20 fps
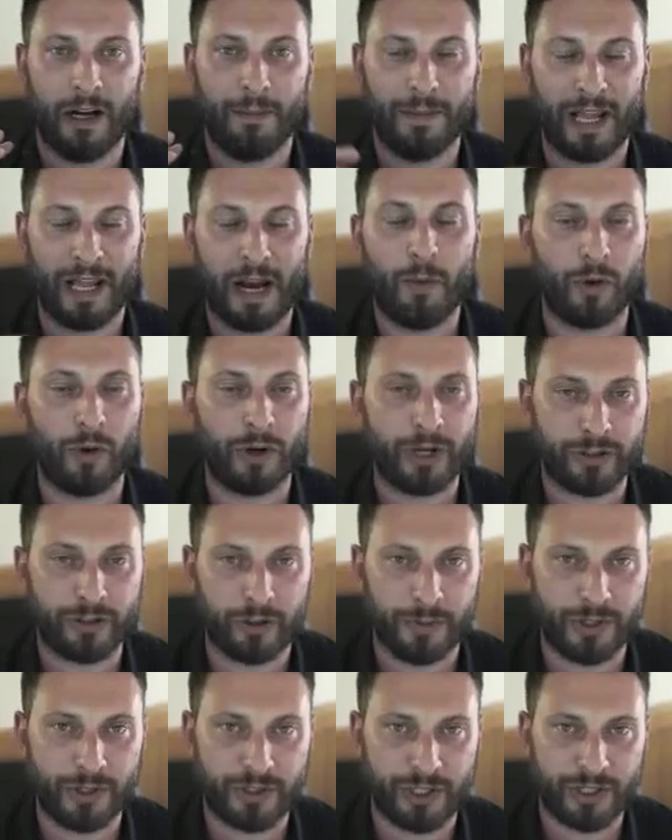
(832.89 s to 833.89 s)
I won't get too
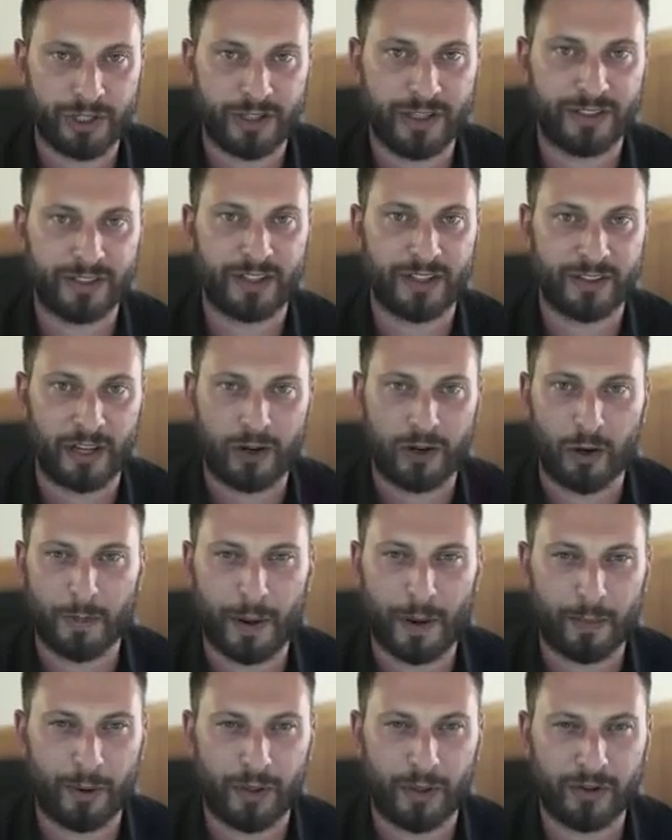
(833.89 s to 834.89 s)
much into this because I know my
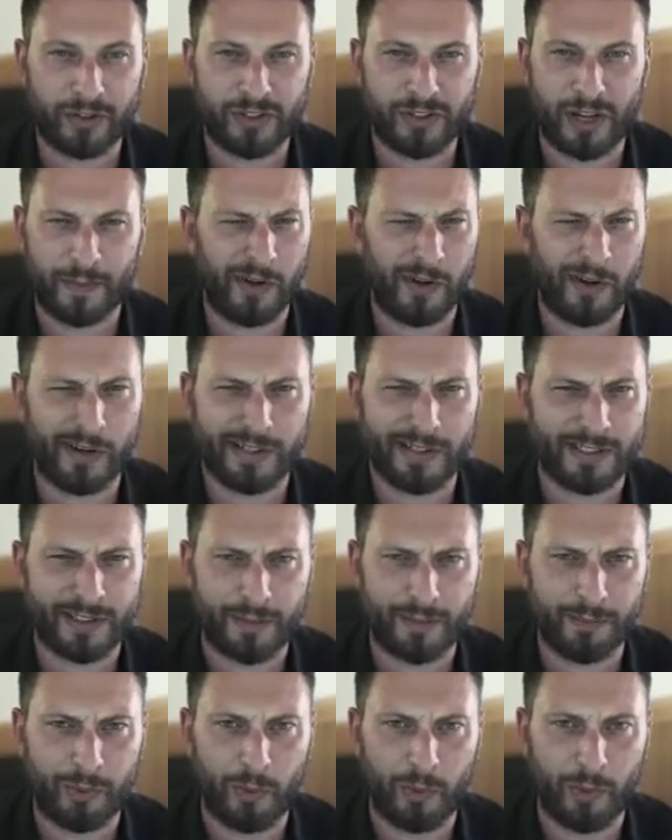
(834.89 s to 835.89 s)
brother's coming on at some
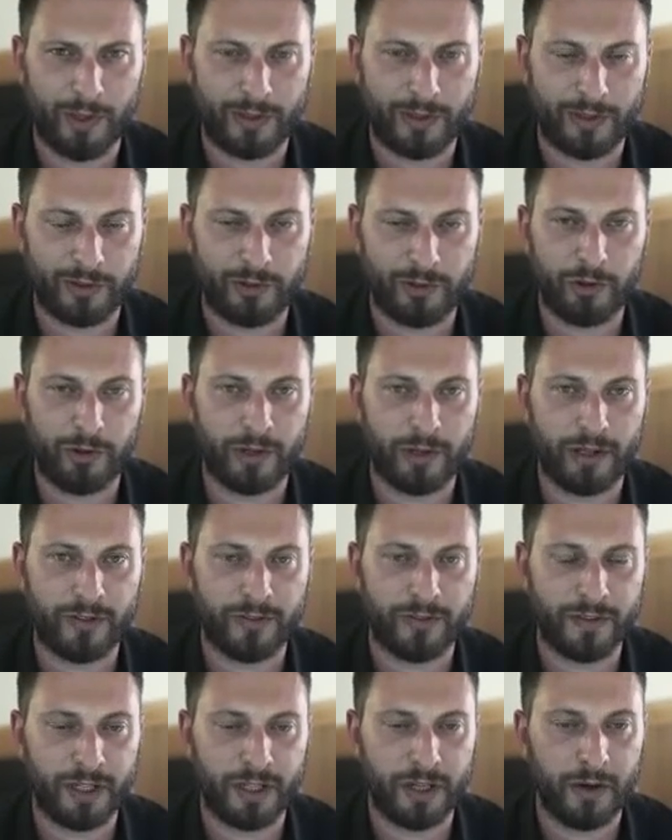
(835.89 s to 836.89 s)
point to show you guys a
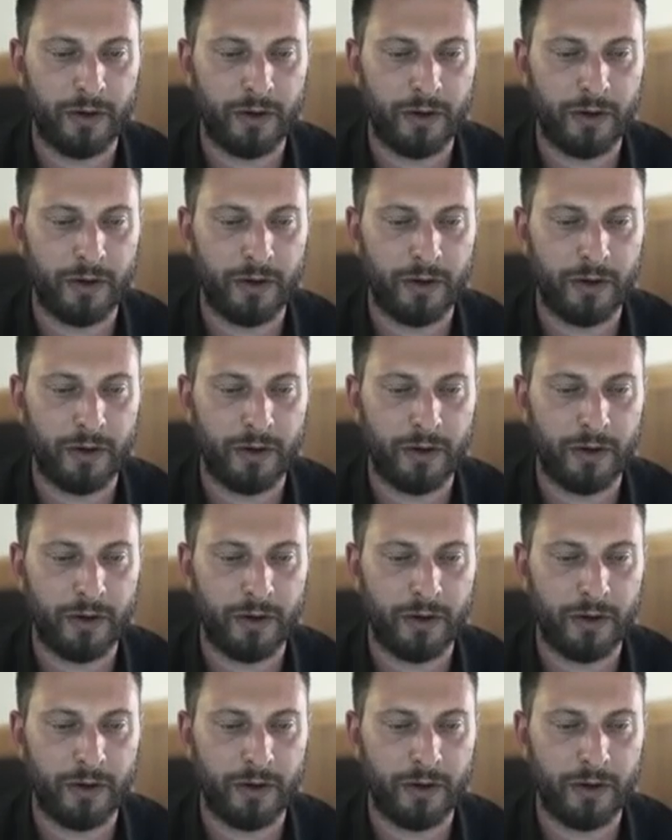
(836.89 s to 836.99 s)
video.